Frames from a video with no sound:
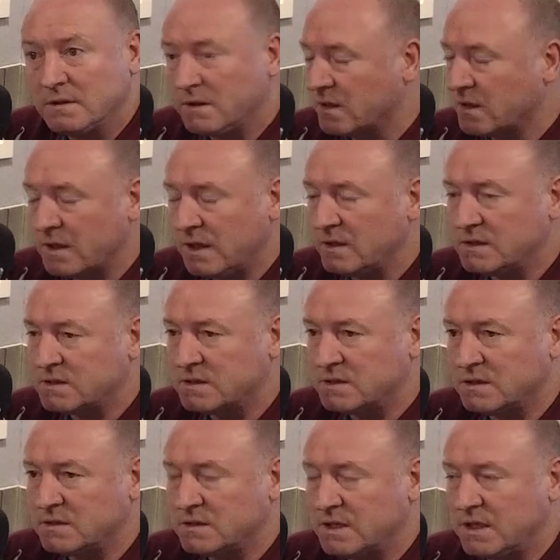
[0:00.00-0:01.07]
and it, it
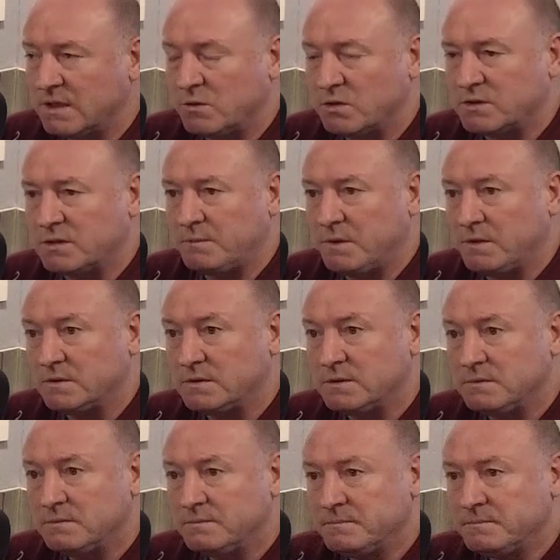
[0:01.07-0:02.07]
certainly wasn't the point.